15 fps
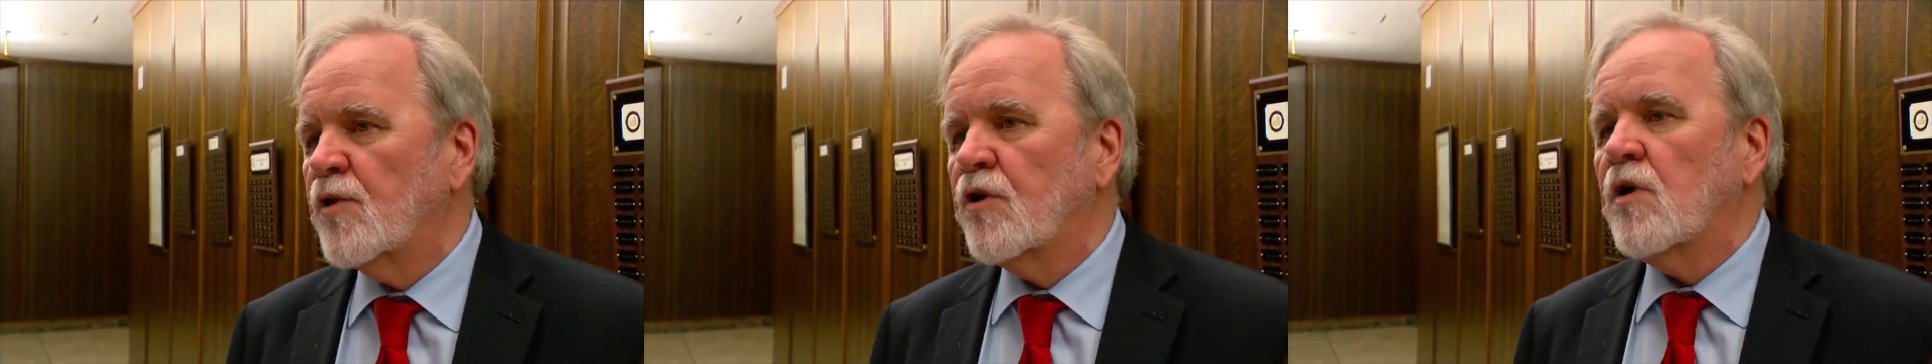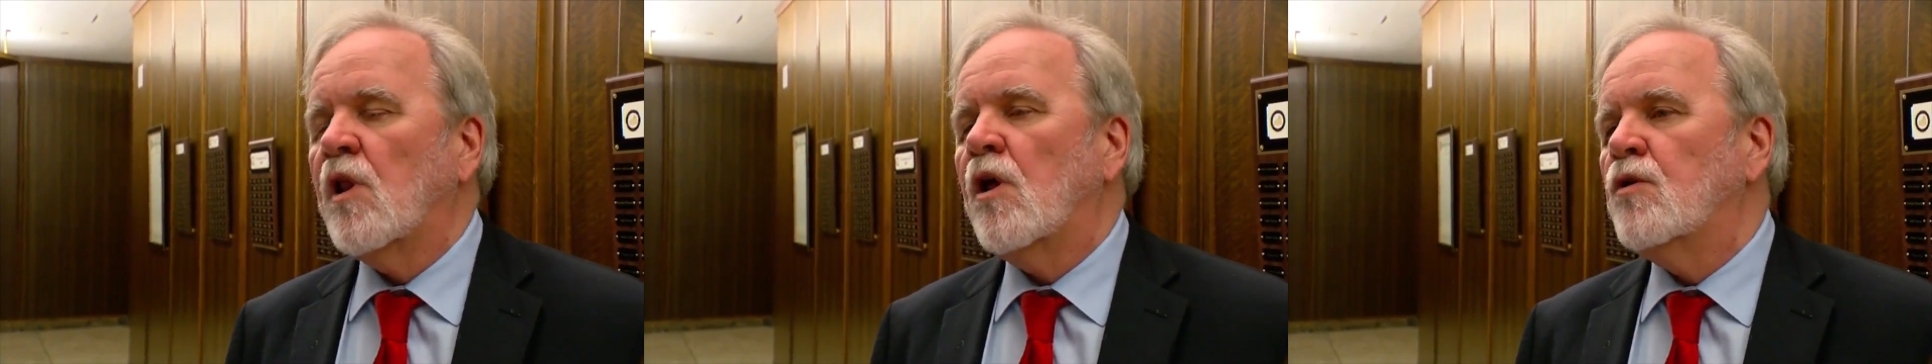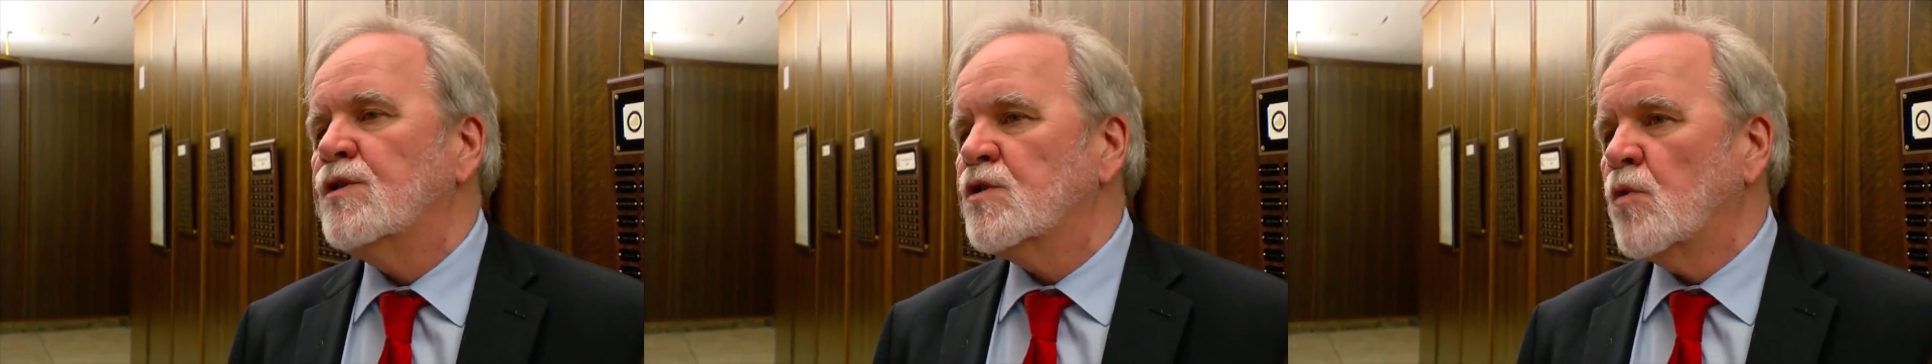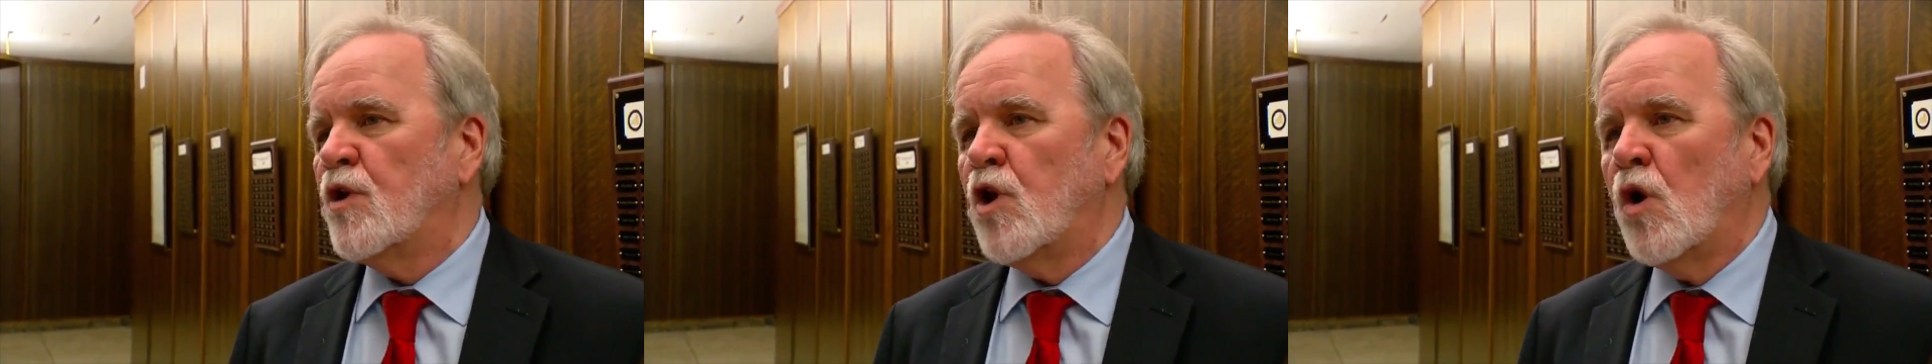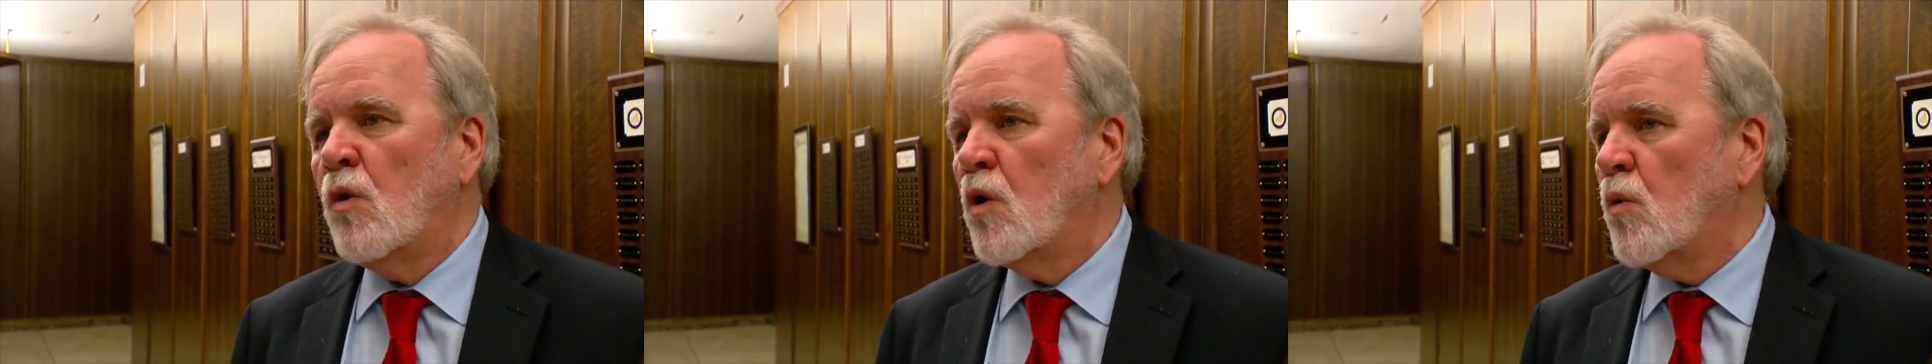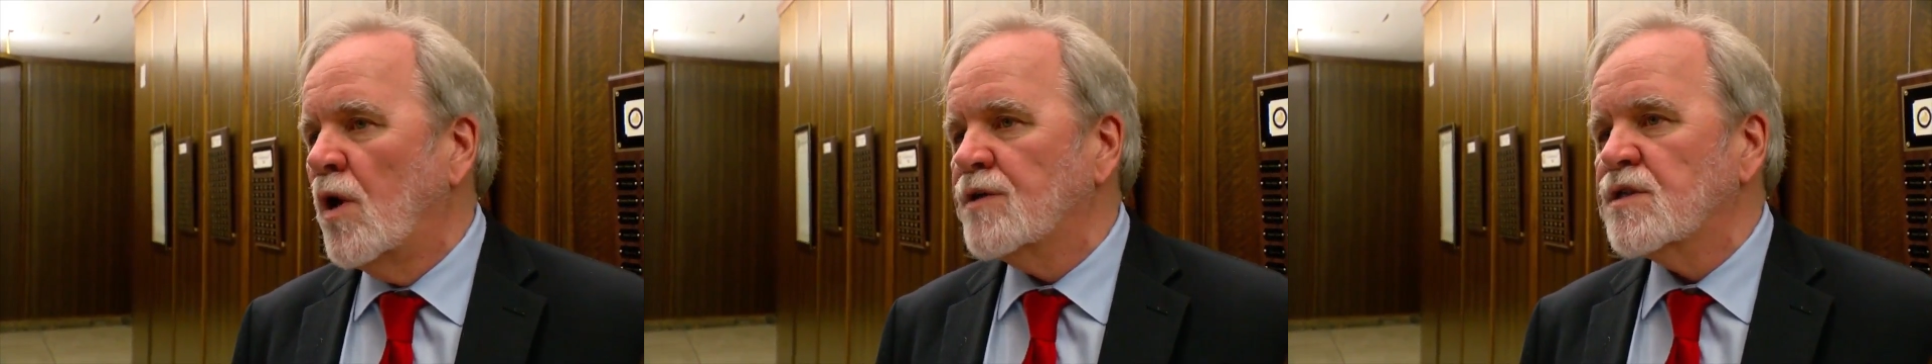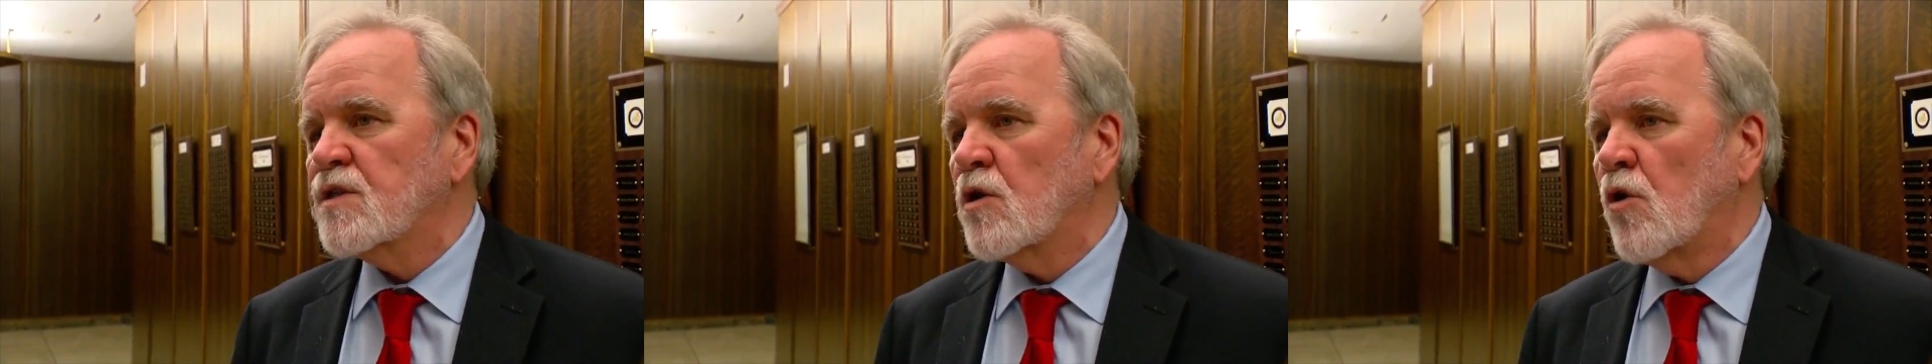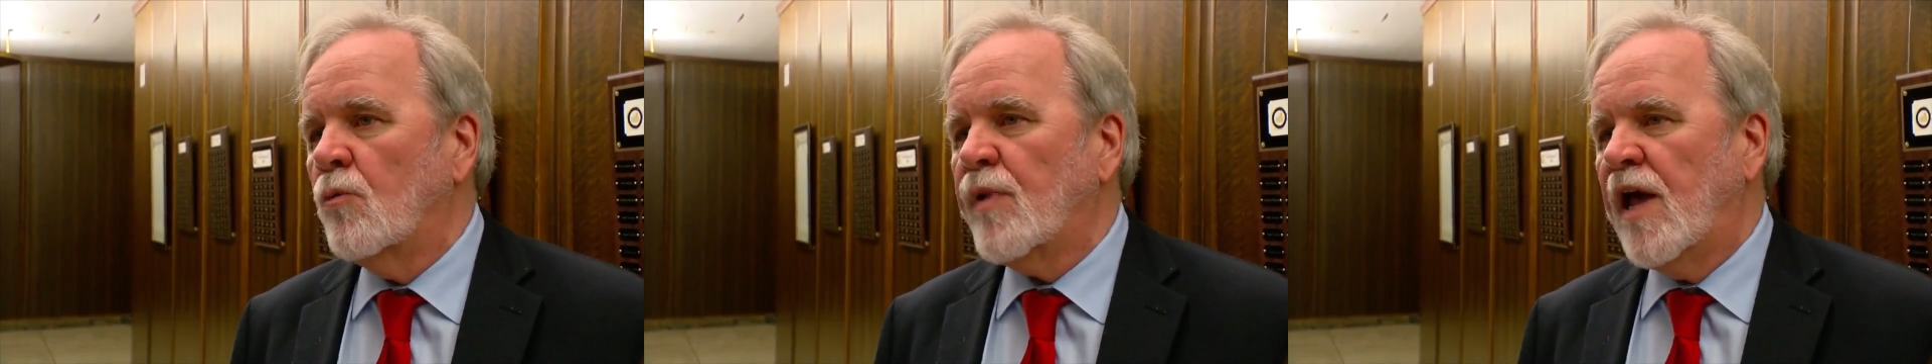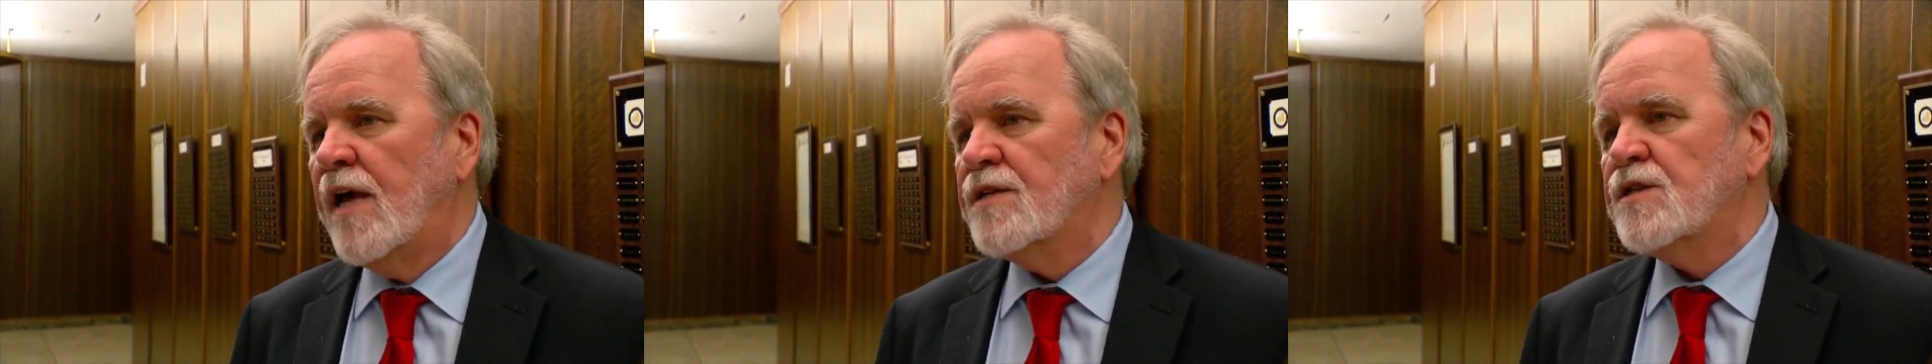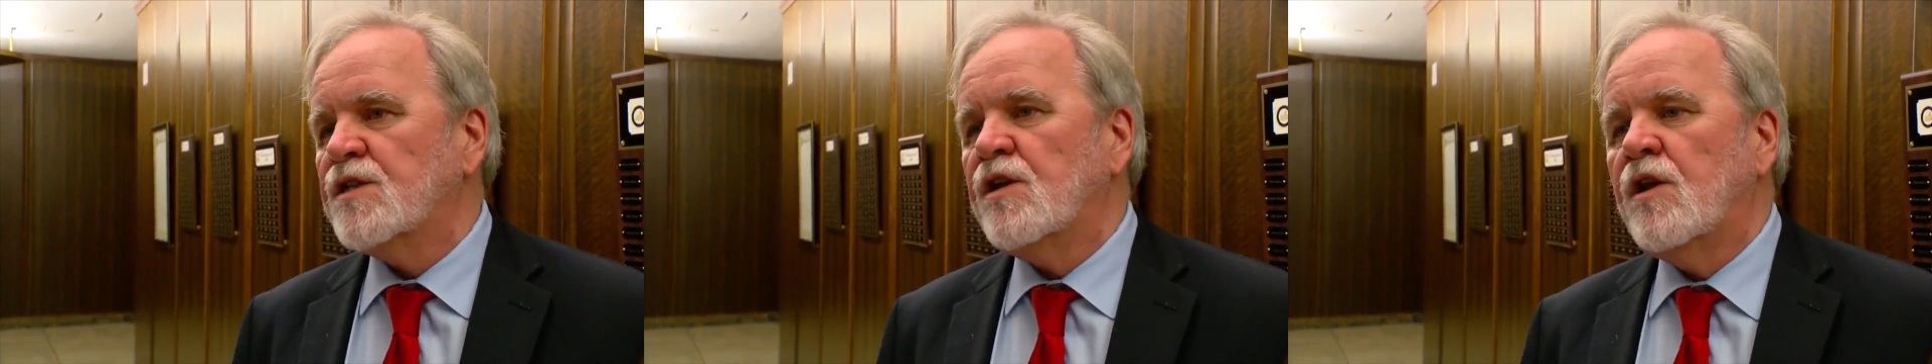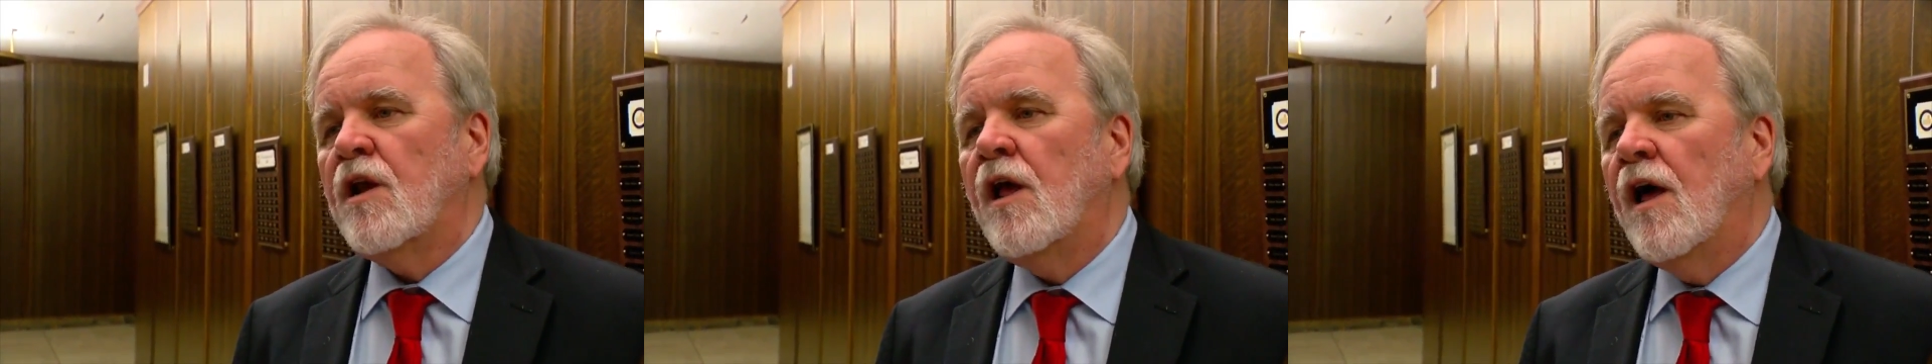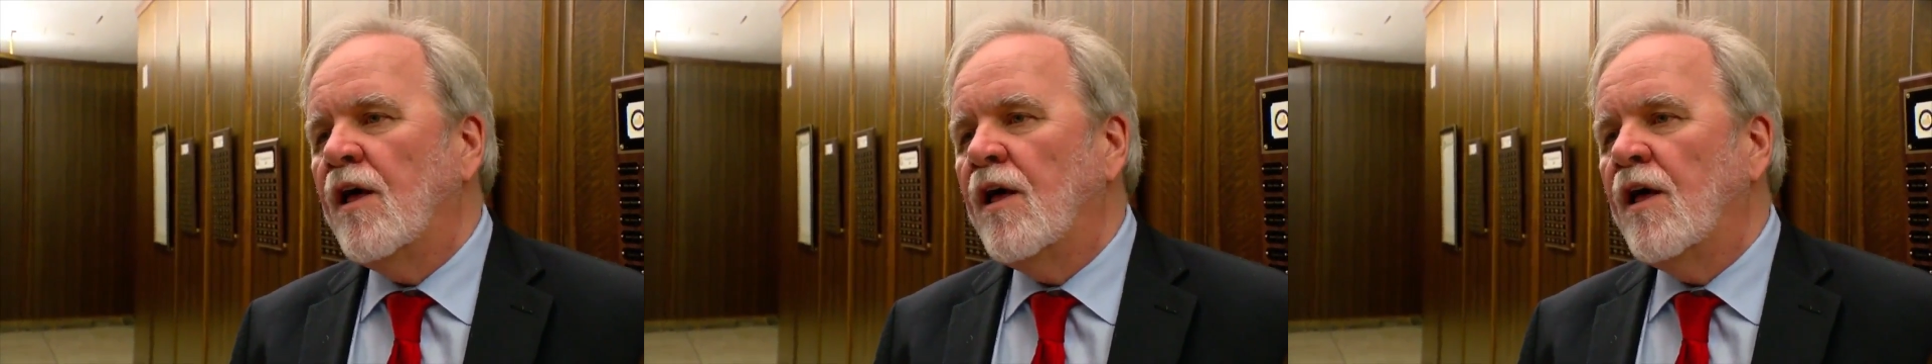to close when no one wants to go past it.